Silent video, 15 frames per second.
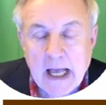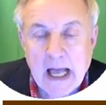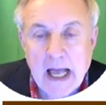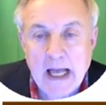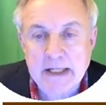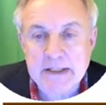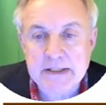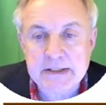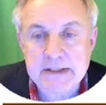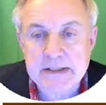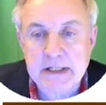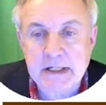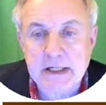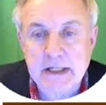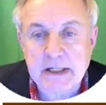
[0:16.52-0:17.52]
and
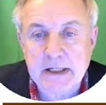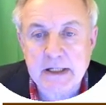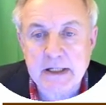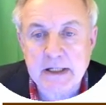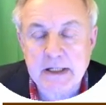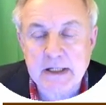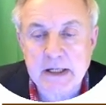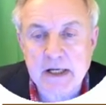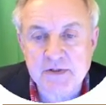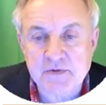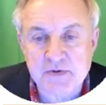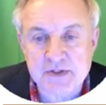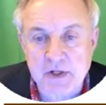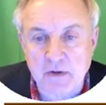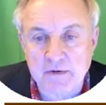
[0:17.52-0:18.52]
as a
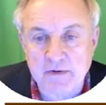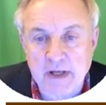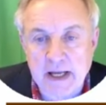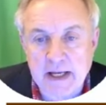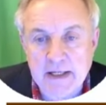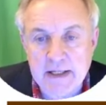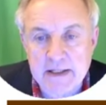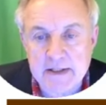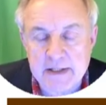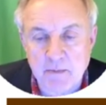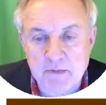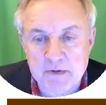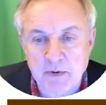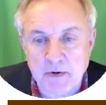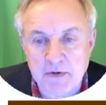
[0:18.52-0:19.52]
result, any
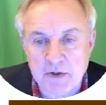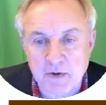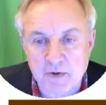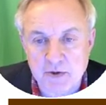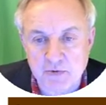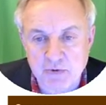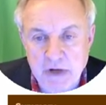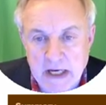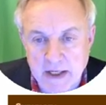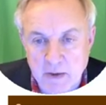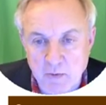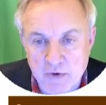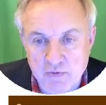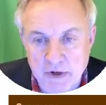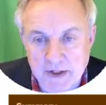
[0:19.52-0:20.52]
attempt by the euro to rally
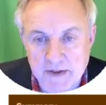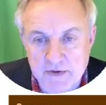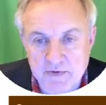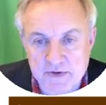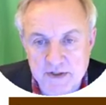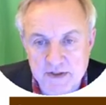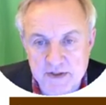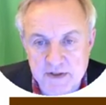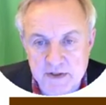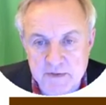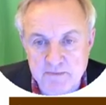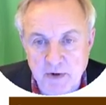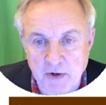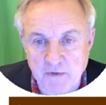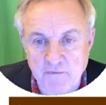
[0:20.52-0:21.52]
would run into resistance
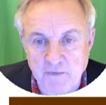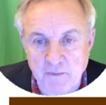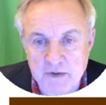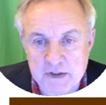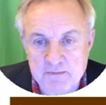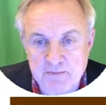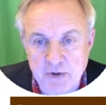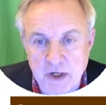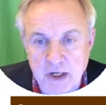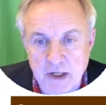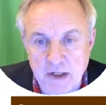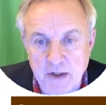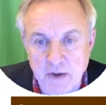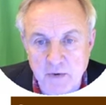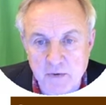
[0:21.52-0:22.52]
both from these prior
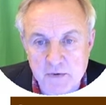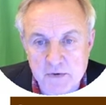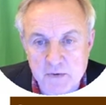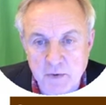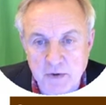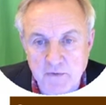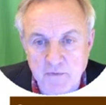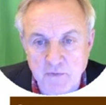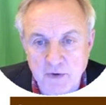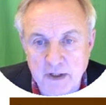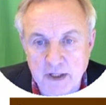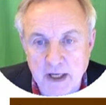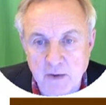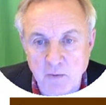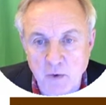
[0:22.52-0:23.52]
lows,
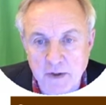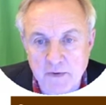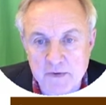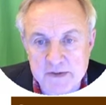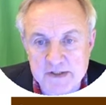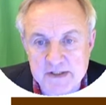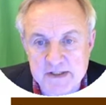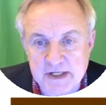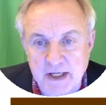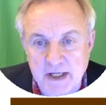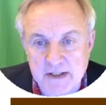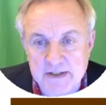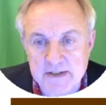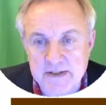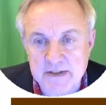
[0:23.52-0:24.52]
103 and
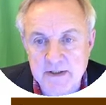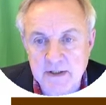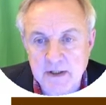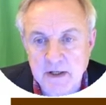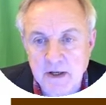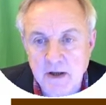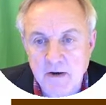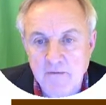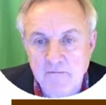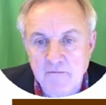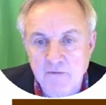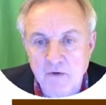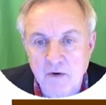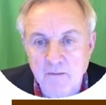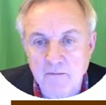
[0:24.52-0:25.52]
106,
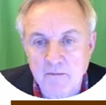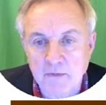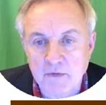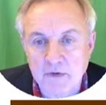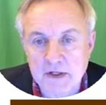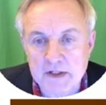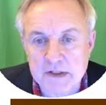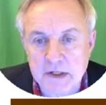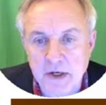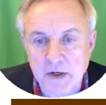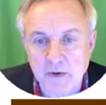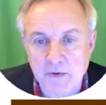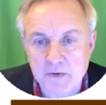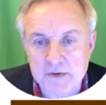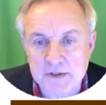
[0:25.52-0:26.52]
from these
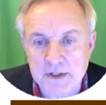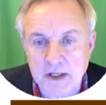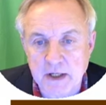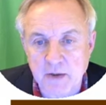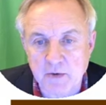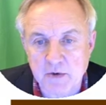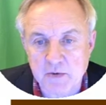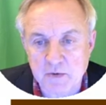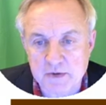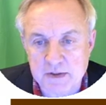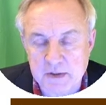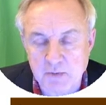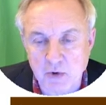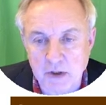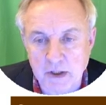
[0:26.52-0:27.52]
lows here, which we'll see
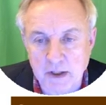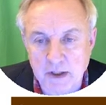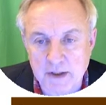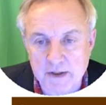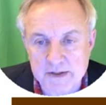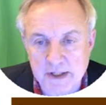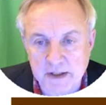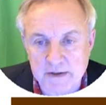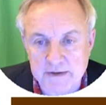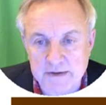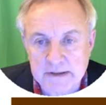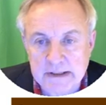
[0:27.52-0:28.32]
more clearly in a second.